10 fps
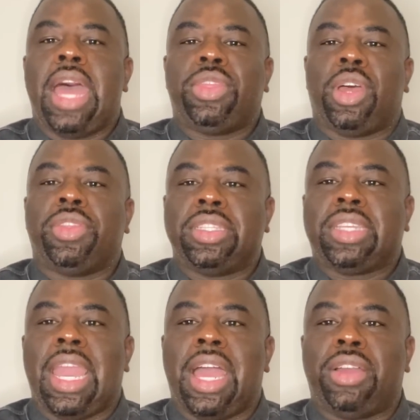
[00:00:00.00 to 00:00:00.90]
thought this
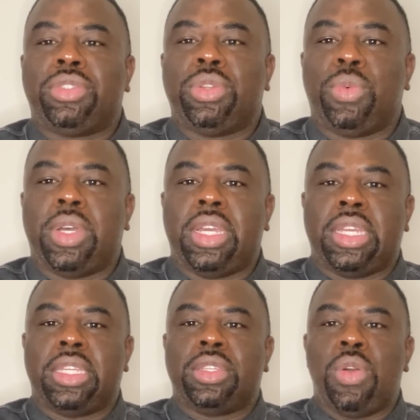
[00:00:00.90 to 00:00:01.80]
couch
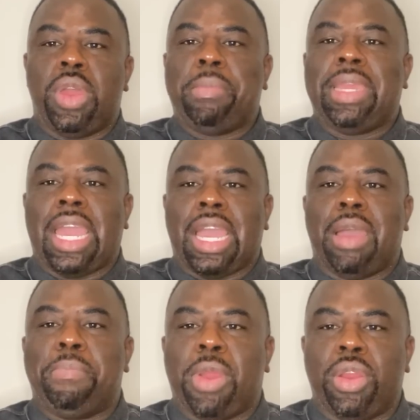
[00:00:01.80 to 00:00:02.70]
was going to be like
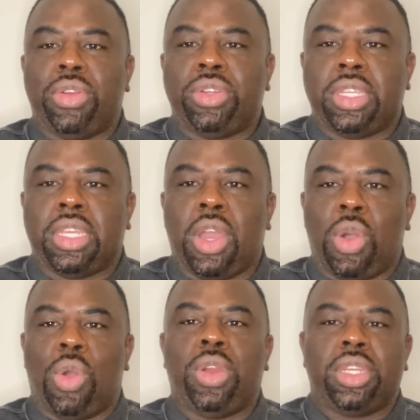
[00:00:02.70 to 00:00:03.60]
a burnt
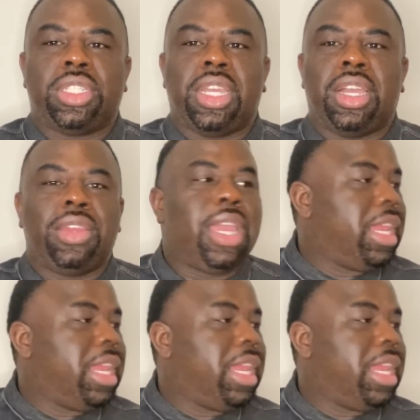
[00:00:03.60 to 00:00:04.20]
orange color.